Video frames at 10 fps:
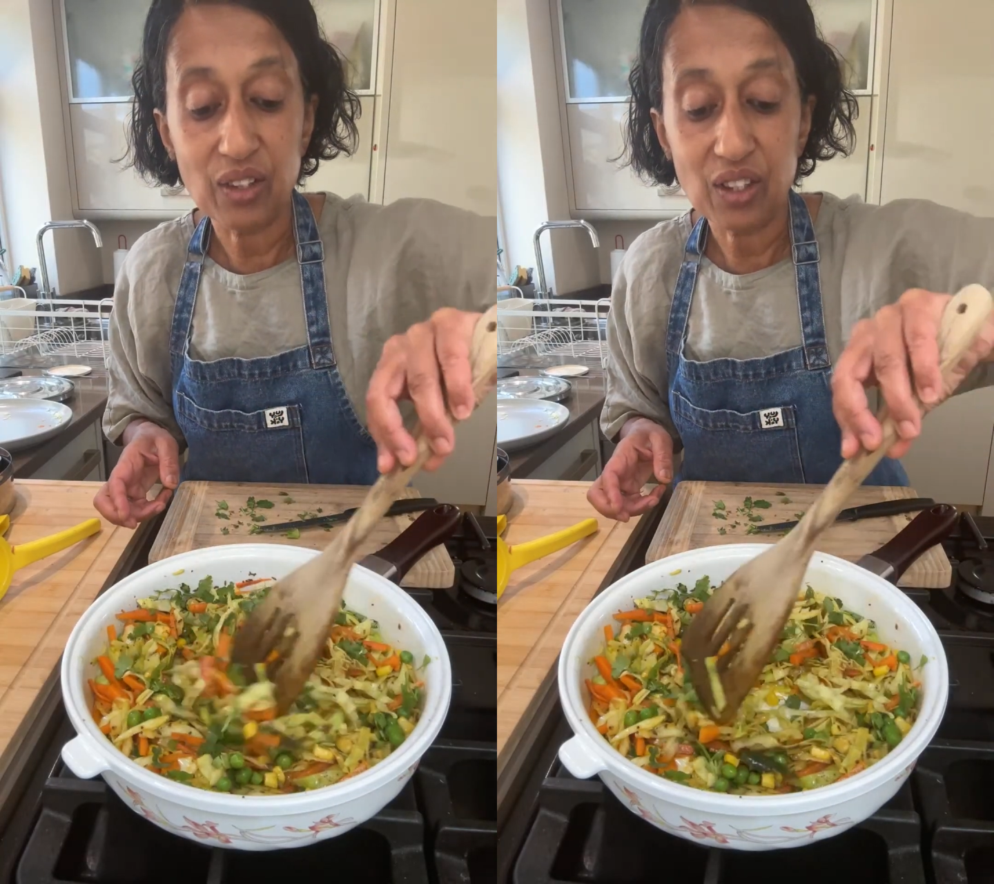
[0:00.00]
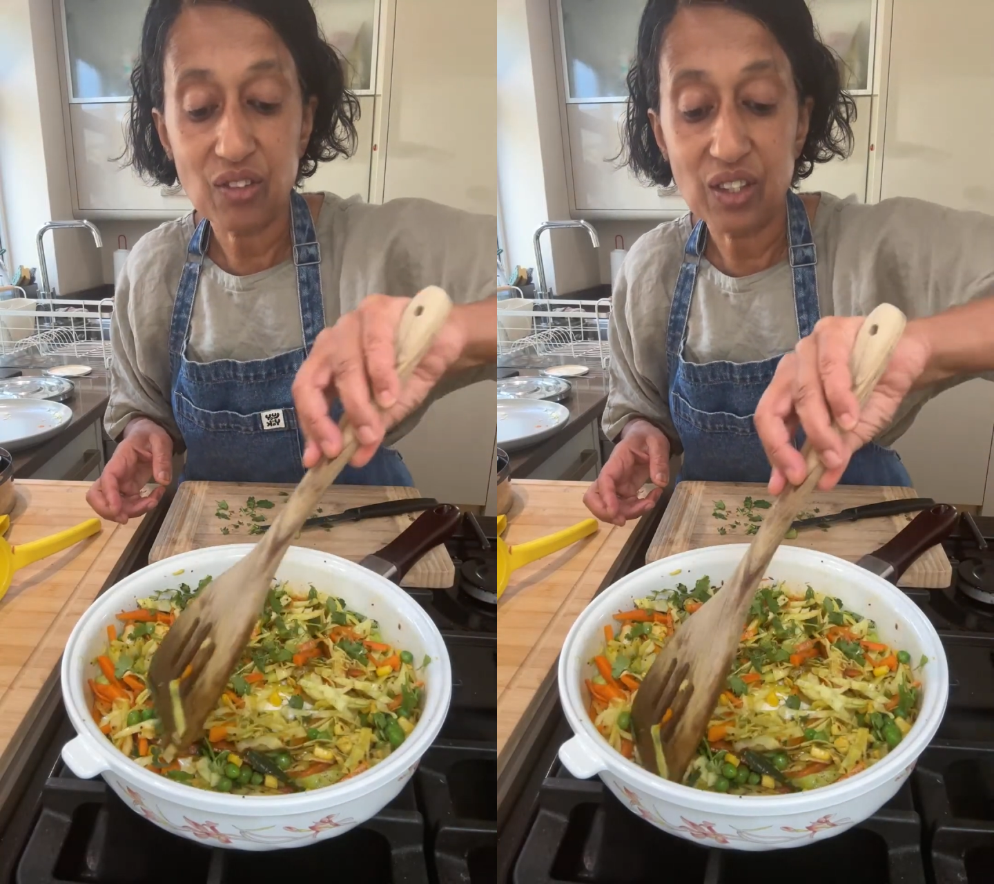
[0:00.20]
the
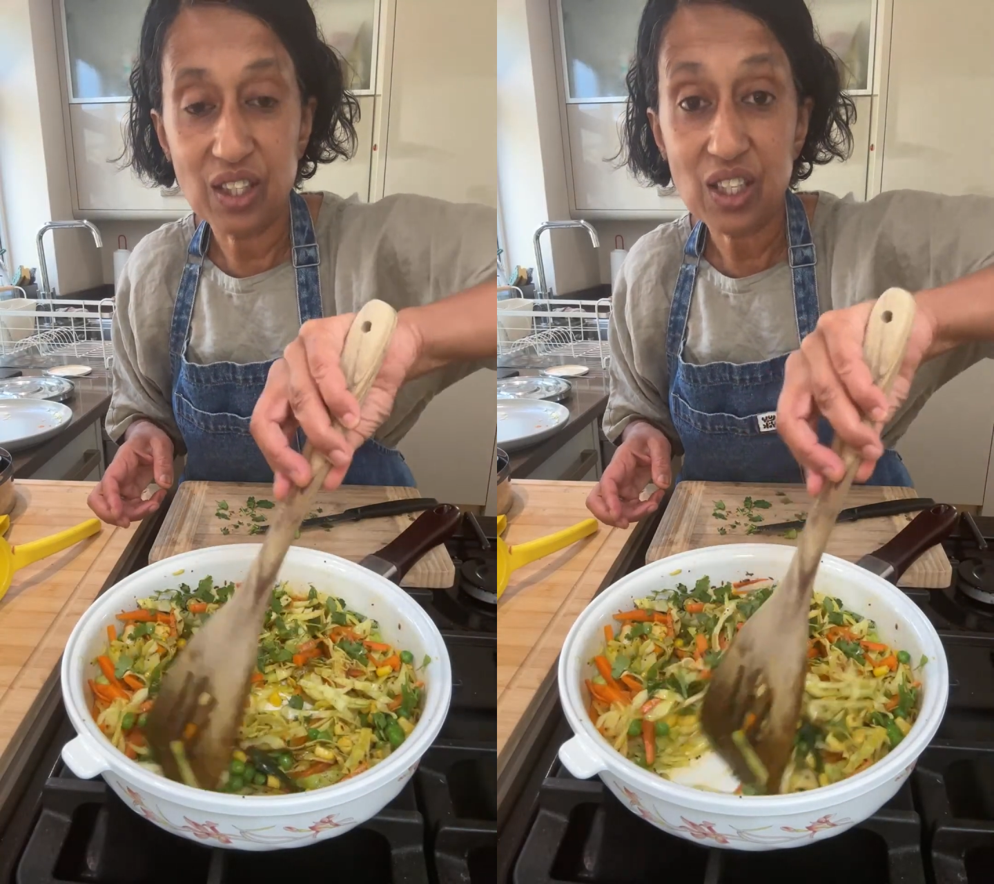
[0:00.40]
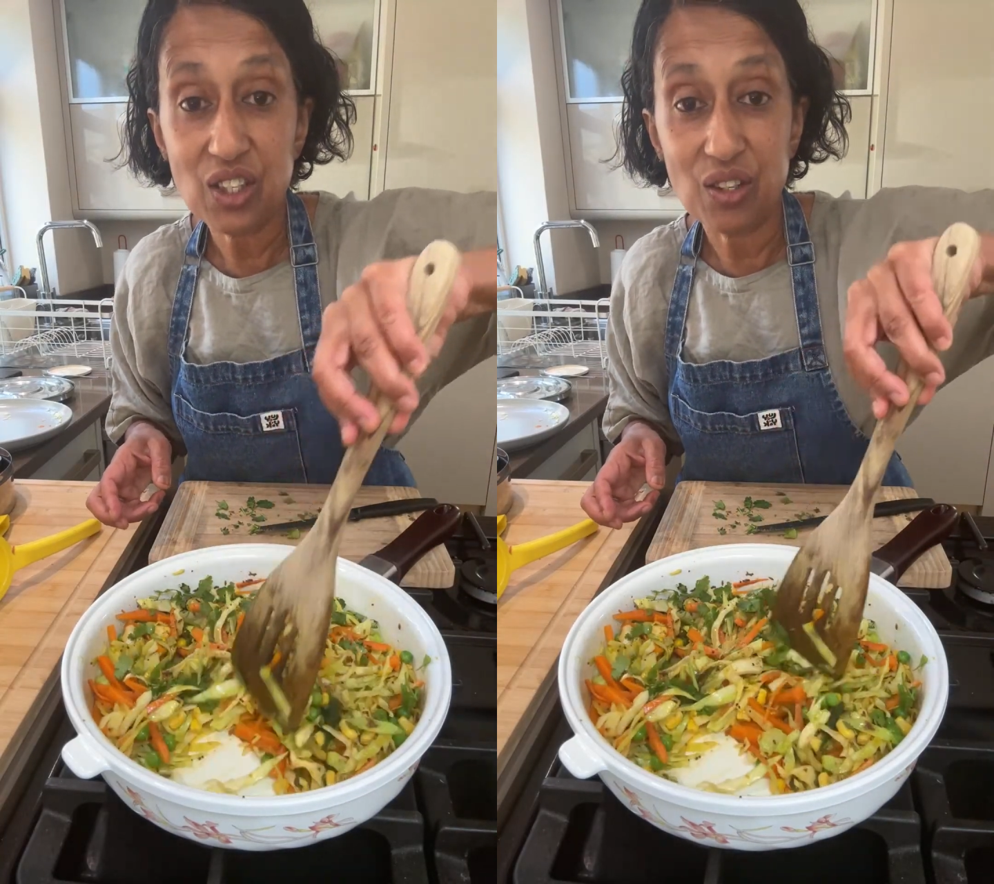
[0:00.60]

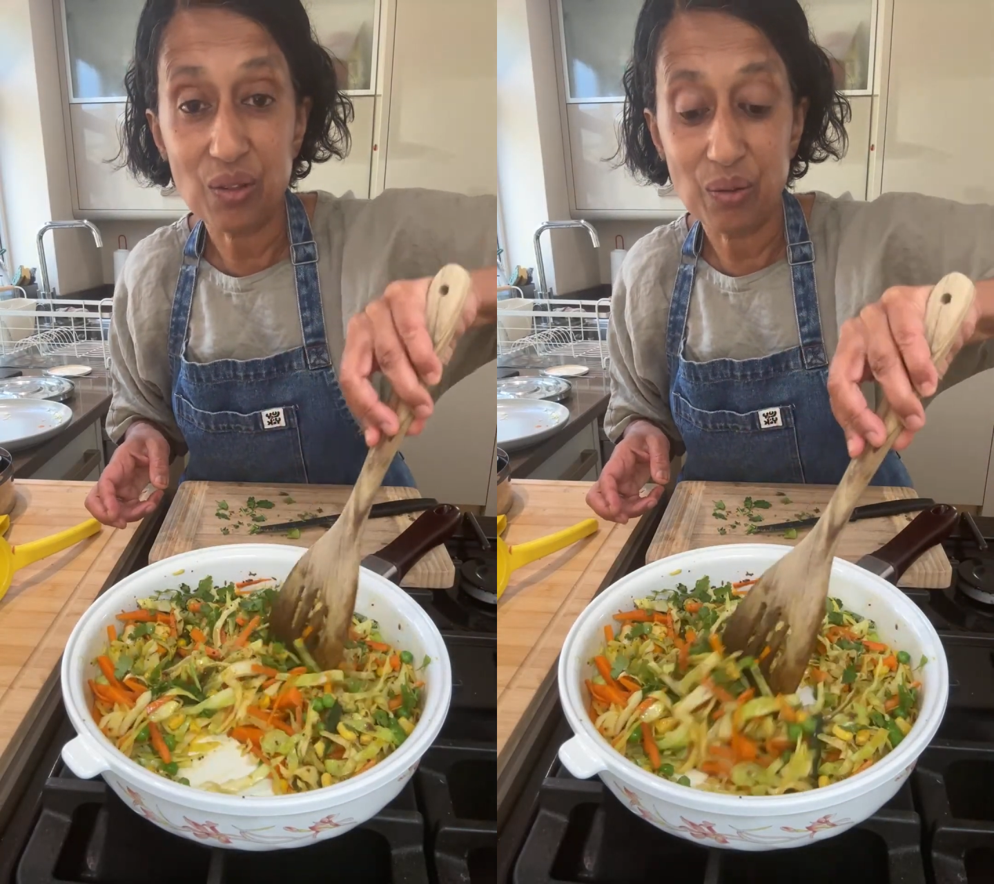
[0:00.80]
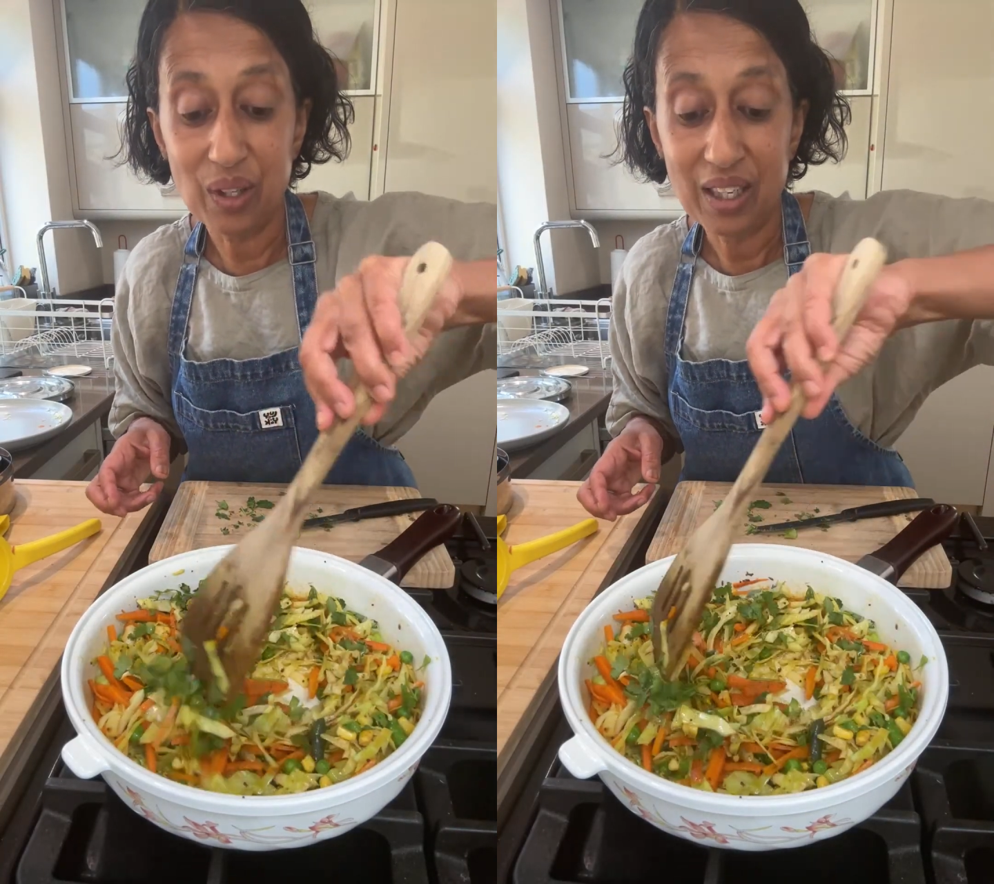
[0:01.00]

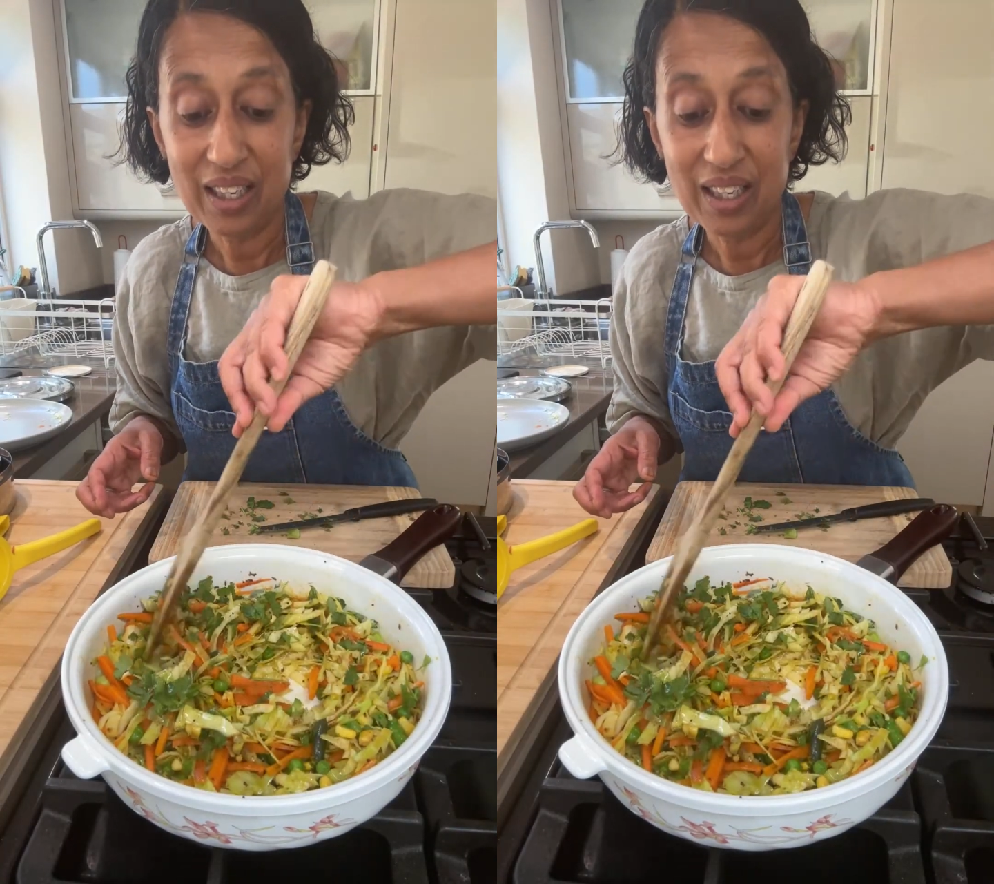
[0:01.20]
traditional